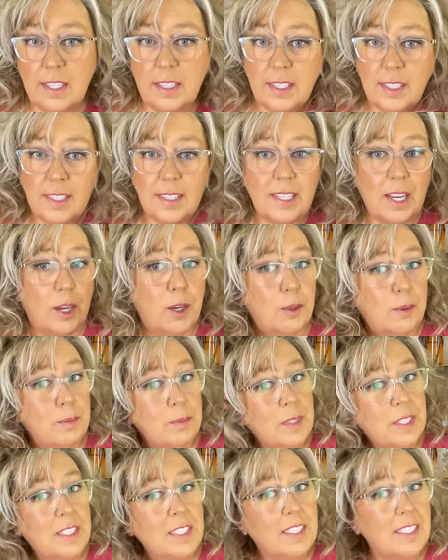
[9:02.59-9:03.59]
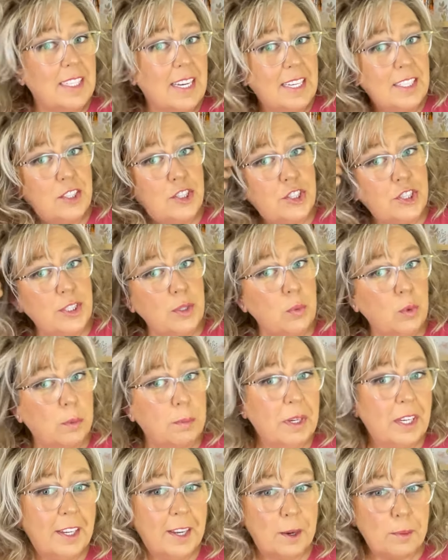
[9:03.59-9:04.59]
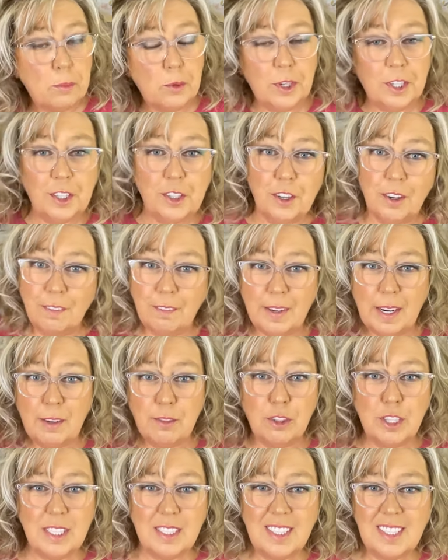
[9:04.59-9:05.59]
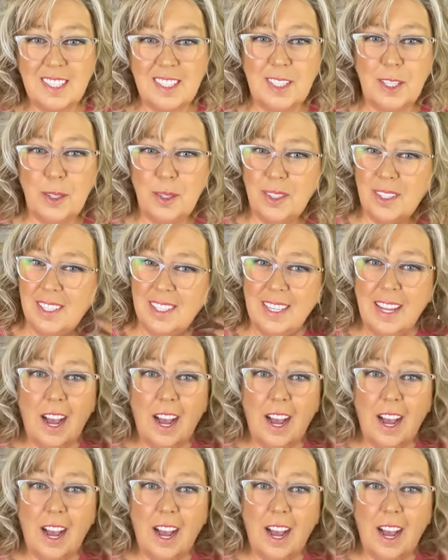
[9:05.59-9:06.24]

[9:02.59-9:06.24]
So, and she will become one of your favorites too.